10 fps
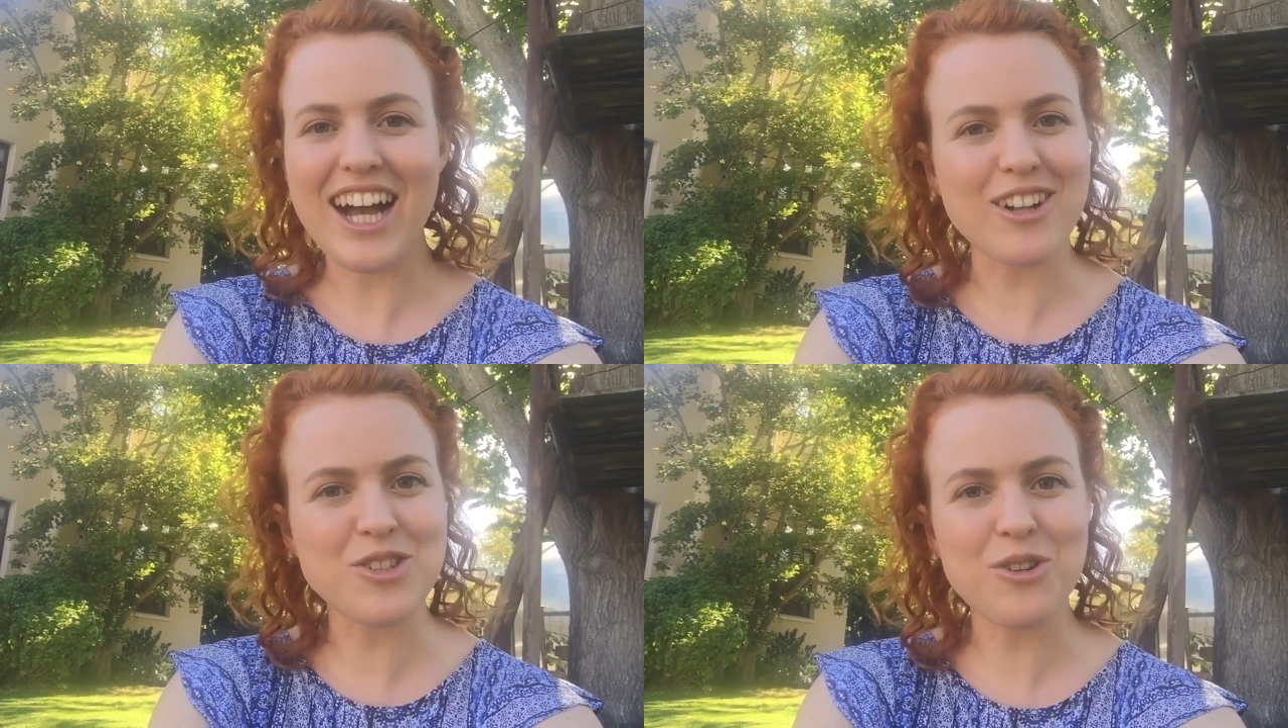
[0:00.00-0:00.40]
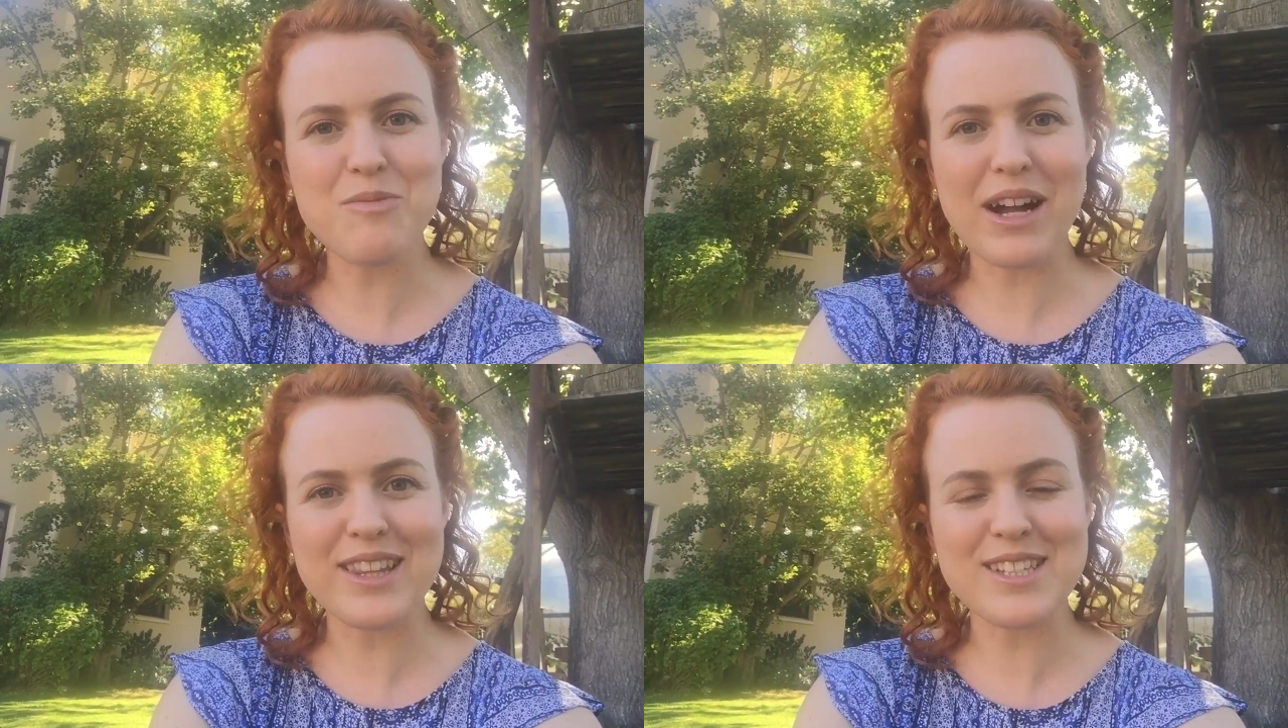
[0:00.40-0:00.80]
I'll
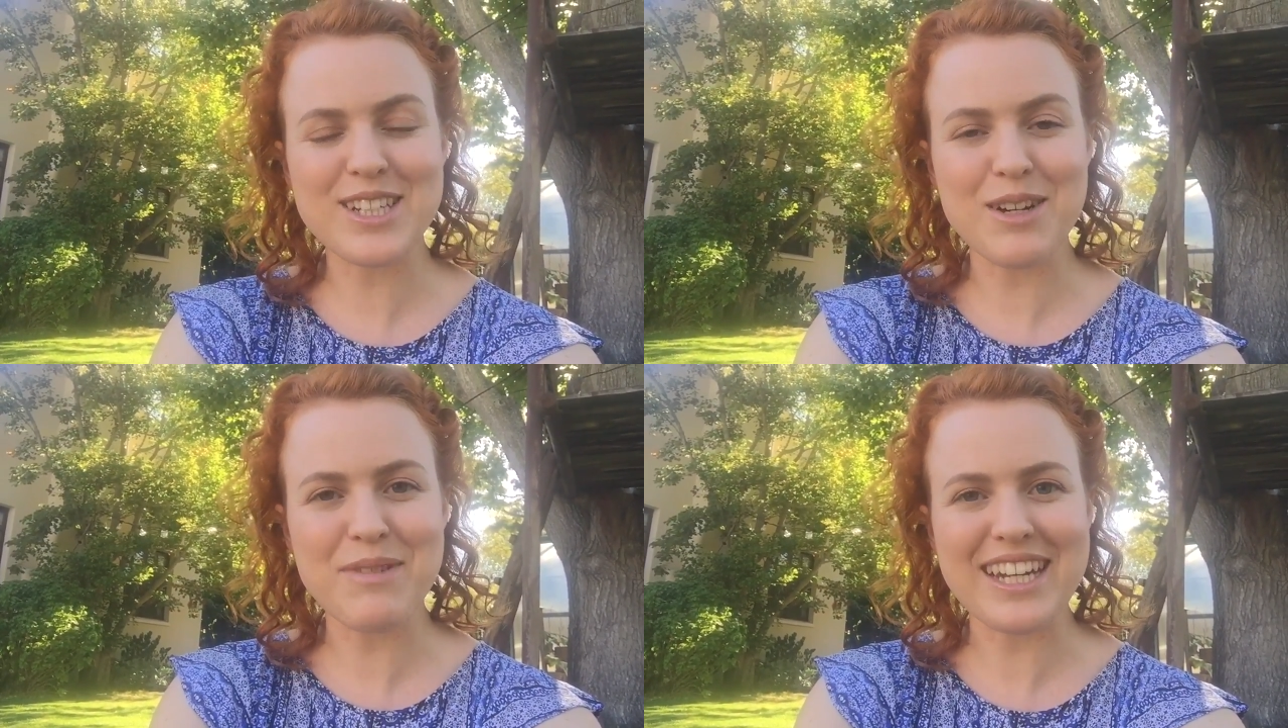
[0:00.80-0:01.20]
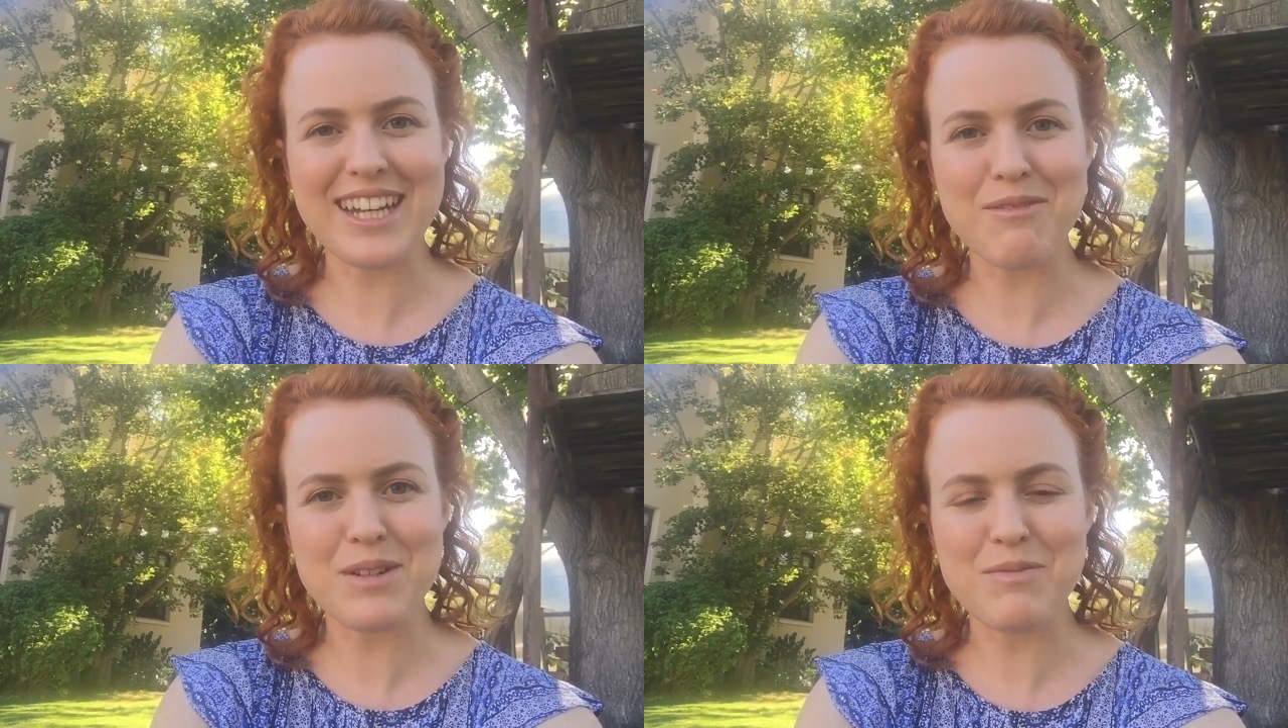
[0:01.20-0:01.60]
talk about this topic a
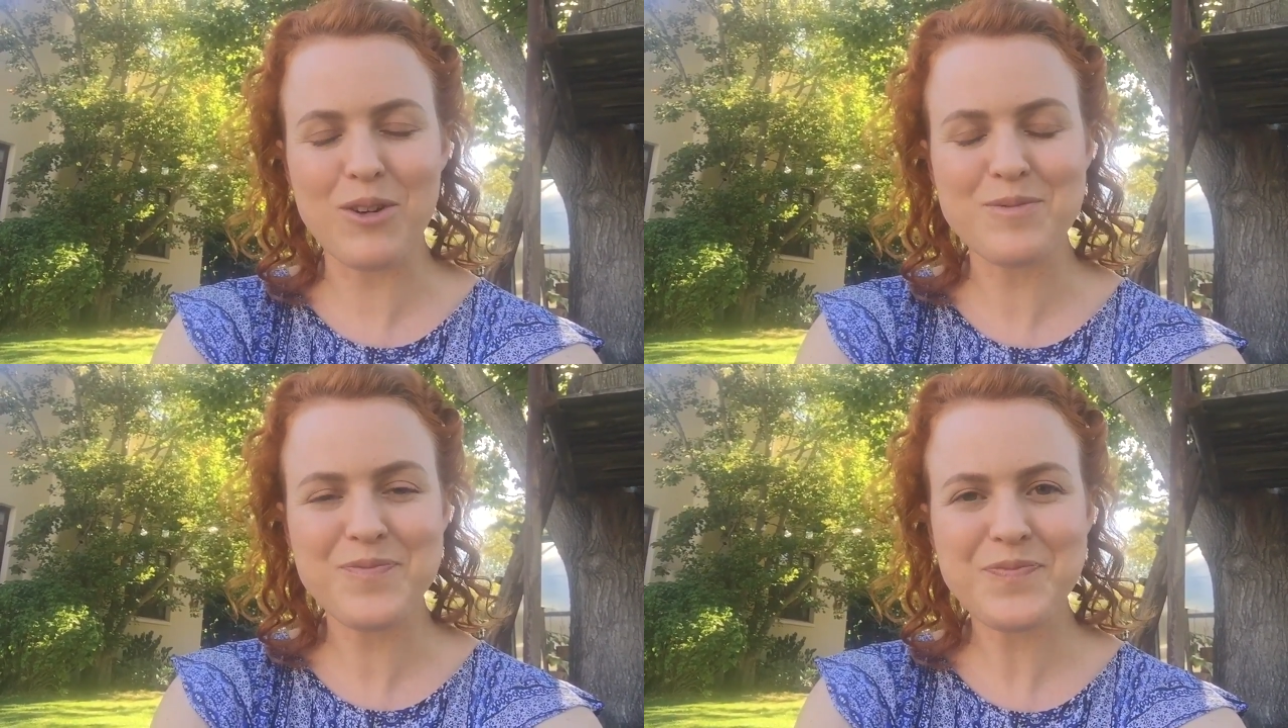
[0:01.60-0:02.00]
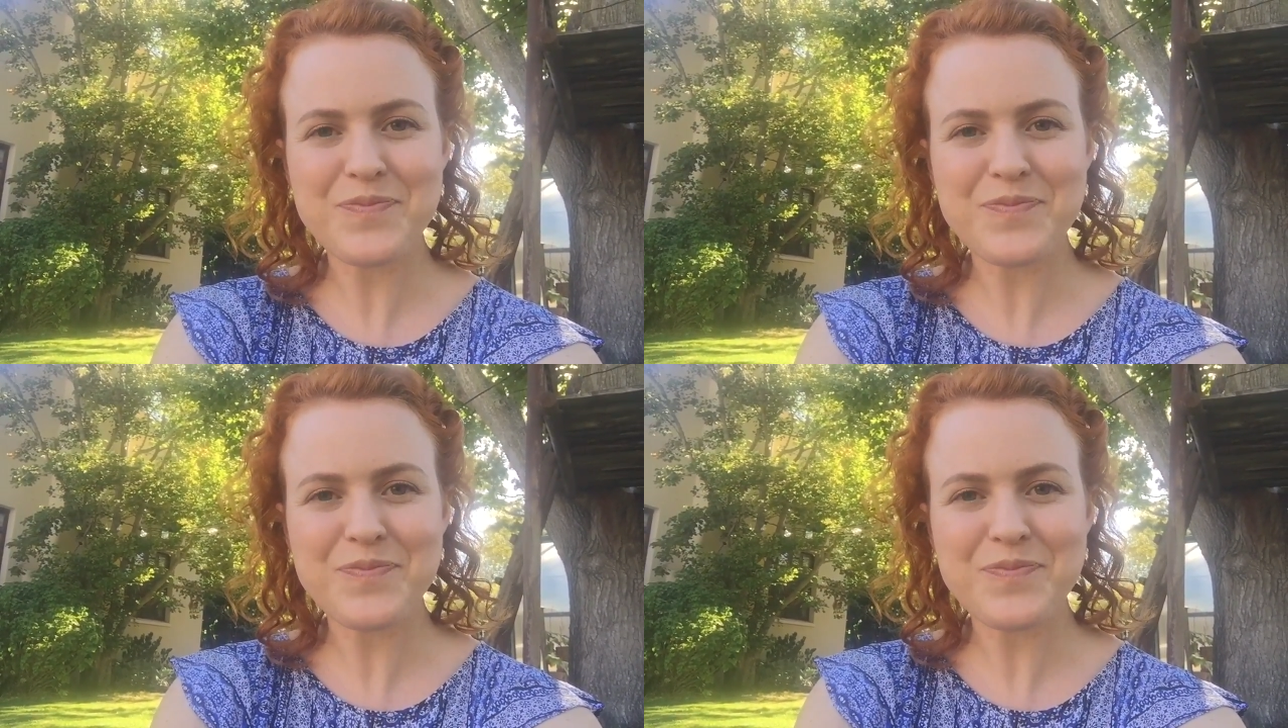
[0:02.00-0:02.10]
little bit more.